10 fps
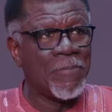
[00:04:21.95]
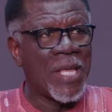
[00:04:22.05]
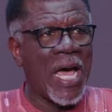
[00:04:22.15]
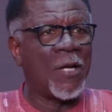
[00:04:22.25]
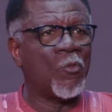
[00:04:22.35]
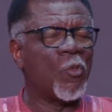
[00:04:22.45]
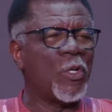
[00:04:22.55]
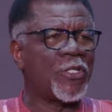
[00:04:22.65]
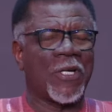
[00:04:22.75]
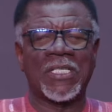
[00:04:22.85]
And when we
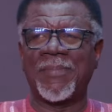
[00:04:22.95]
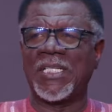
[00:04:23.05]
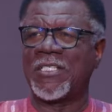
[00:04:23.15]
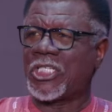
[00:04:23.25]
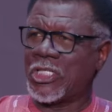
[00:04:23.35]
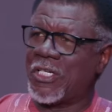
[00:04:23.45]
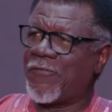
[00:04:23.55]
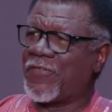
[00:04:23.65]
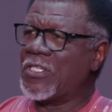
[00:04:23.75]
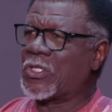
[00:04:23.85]
talked about the children
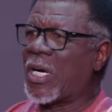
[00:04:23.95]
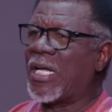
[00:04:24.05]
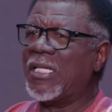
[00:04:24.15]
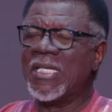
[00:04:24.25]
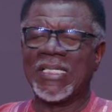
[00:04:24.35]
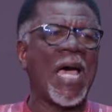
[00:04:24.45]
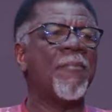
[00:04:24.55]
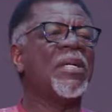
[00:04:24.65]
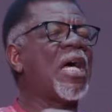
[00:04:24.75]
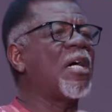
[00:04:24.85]
of Israel
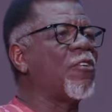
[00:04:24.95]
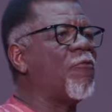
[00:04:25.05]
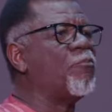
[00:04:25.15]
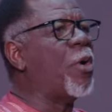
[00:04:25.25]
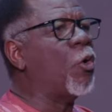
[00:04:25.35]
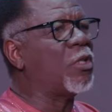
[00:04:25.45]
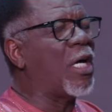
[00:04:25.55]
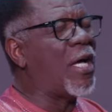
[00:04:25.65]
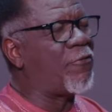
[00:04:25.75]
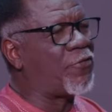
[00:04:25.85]
coming out
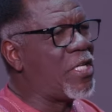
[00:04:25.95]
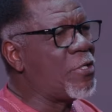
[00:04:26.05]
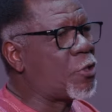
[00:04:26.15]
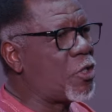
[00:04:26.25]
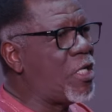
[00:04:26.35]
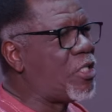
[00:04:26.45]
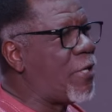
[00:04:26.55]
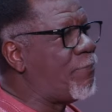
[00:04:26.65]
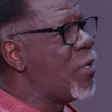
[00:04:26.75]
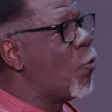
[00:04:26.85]
of
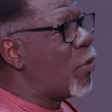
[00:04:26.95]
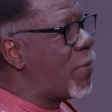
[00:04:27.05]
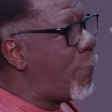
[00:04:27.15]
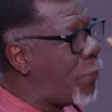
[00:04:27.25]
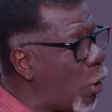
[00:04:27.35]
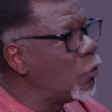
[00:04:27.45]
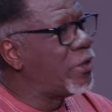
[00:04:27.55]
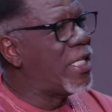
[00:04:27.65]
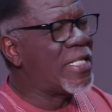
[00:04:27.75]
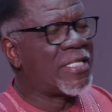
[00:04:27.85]
Egypt with
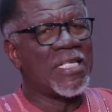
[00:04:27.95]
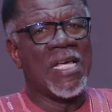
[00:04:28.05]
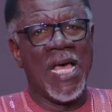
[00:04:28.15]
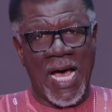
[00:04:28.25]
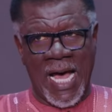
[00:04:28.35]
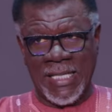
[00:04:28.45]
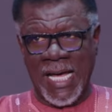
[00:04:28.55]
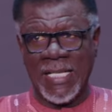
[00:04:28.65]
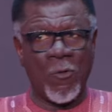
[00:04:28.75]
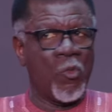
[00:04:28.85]
boldness, and
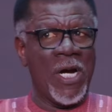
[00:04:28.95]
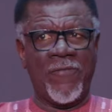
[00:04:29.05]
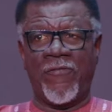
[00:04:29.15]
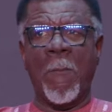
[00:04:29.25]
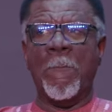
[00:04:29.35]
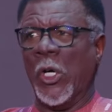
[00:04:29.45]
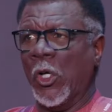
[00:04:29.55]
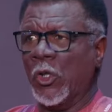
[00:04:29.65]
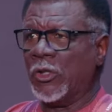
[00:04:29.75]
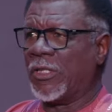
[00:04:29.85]
the word for
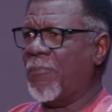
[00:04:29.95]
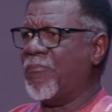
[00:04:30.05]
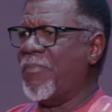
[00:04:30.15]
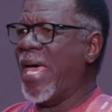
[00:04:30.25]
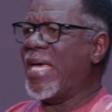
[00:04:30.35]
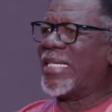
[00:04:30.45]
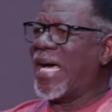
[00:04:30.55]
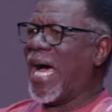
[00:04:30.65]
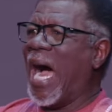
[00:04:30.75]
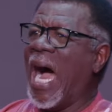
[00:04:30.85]
bold meant
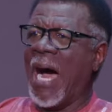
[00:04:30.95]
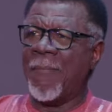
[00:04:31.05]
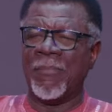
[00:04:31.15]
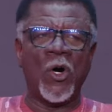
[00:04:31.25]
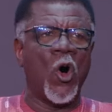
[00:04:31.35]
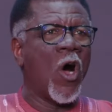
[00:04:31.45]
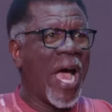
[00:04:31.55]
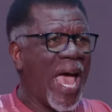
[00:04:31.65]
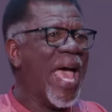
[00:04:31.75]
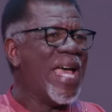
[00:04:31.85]
arm or
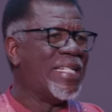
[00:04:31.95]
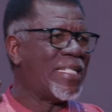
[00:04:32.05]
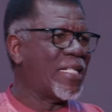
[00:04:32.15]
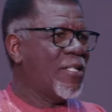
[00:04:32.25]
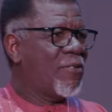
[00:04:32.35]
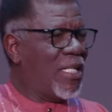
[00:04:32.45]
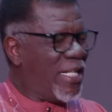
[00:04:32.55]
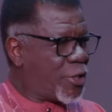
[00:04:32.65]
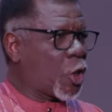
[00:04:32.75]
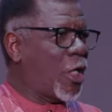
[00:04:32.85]
hand,
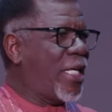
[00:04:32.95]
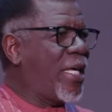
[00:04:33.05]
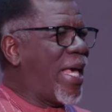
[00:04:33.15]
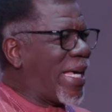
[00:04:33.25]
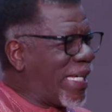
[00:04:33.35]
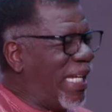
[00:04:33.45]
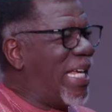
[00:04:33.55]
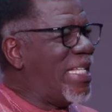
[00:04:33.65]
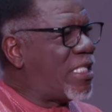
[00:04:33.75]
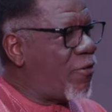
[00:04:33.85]
literally a
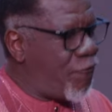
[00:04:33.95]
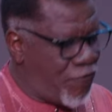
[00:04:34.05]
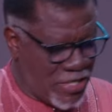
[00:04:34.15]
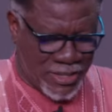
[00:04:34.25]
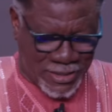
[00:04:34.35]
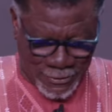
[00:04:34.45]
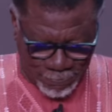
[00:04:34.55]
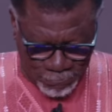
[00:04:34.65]
clenched fist.